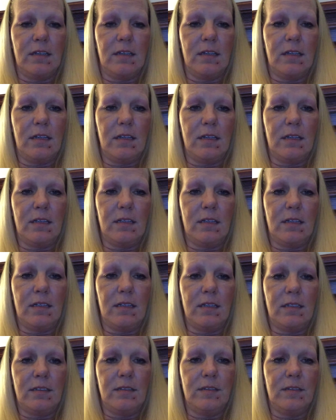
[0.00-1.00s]

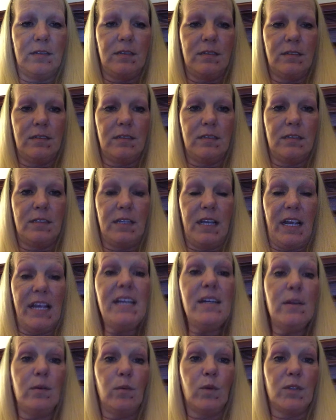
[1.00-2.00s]
Uh,
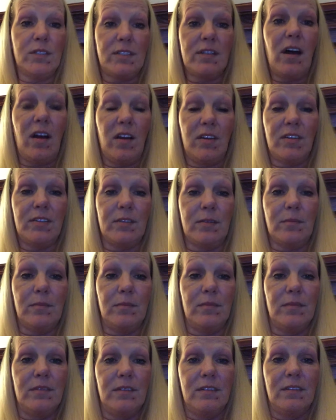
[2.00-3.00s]
eating was awesome.
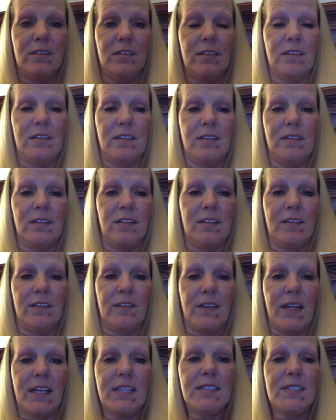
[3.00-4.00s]

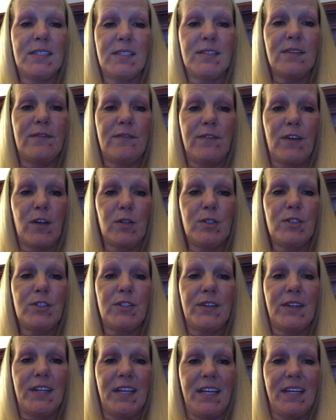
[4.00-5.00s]
That's the first
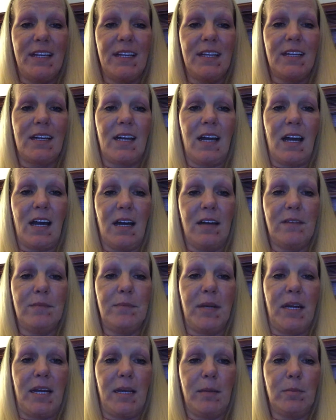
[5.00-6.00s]
thing I've
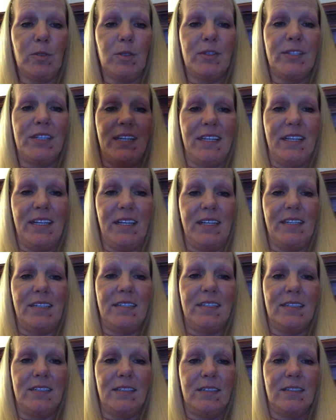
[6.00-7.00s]
been able to eat
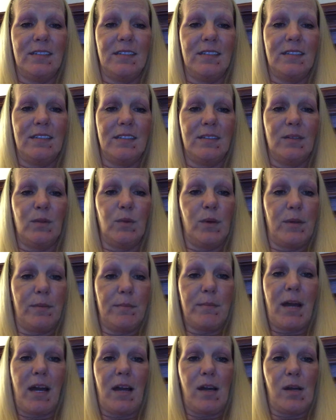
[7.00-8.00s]
with
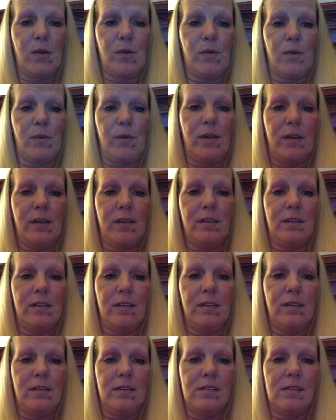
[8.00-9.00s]
my own
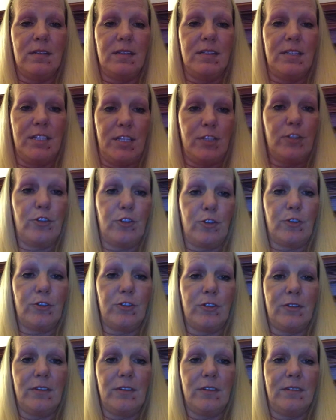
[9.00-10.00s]
dentures.
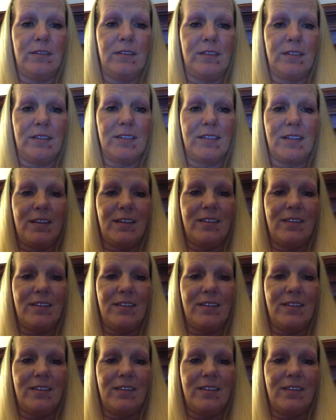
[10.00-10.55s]
So,